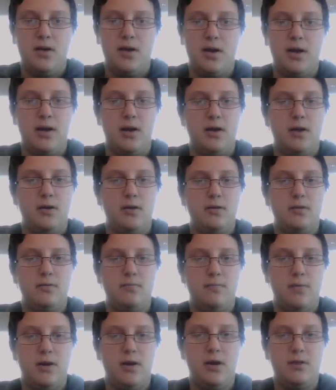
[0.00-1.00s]
Hey,
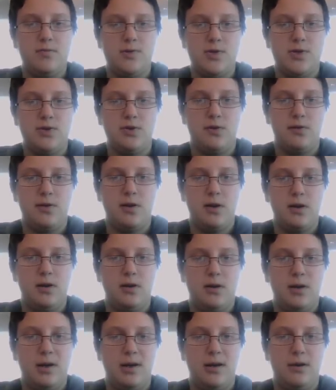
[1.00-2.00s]
my name is
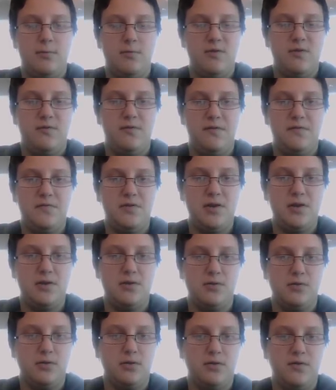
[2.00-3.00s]
Jonah. I'm a
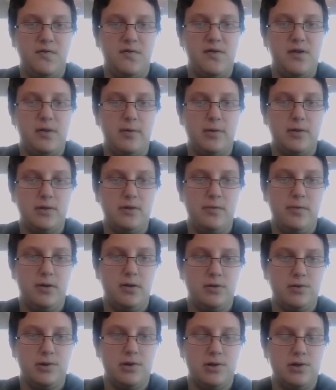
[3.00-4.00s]
15 year old female to
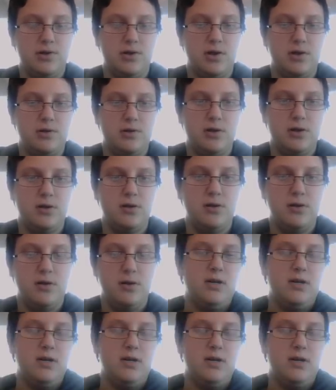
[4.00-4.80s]
male transgender.